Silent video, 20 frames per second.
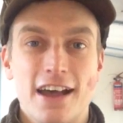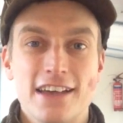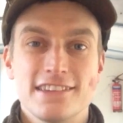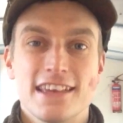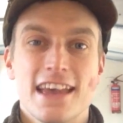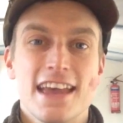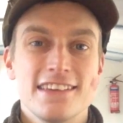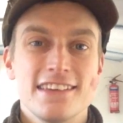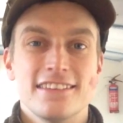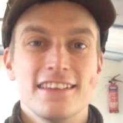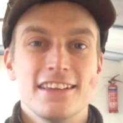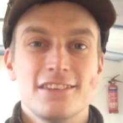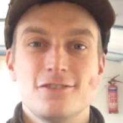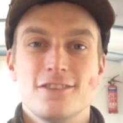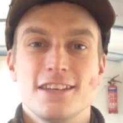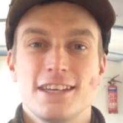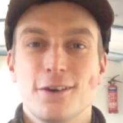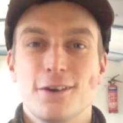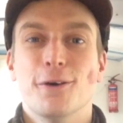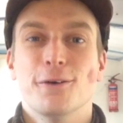as it is
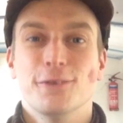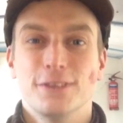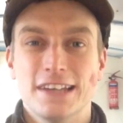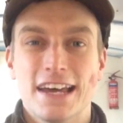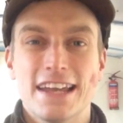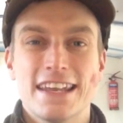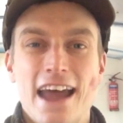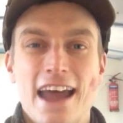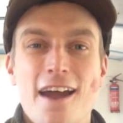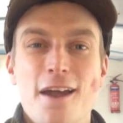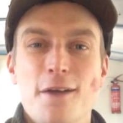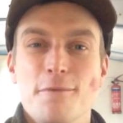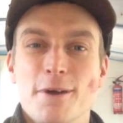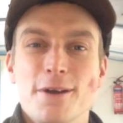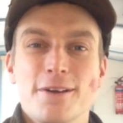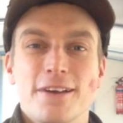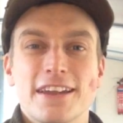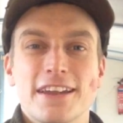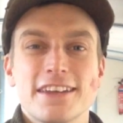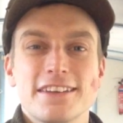literally called A
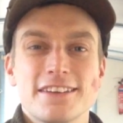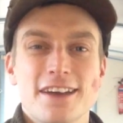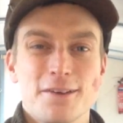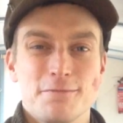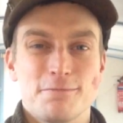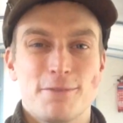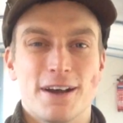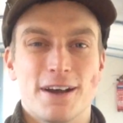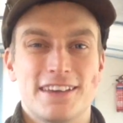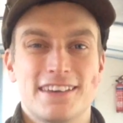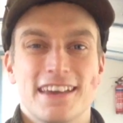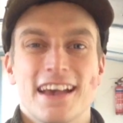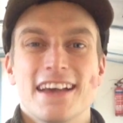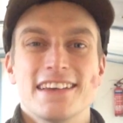Narrowboat and a Notebook.